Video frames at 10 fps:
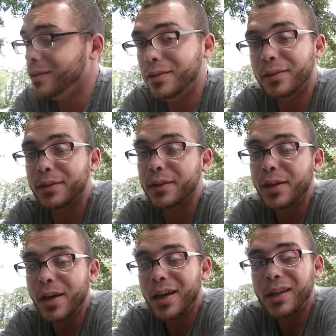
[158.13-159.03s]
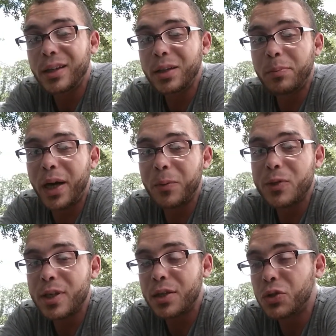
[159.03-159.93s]
I think the Bible
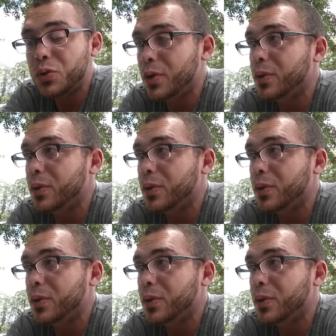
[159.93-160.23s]
says,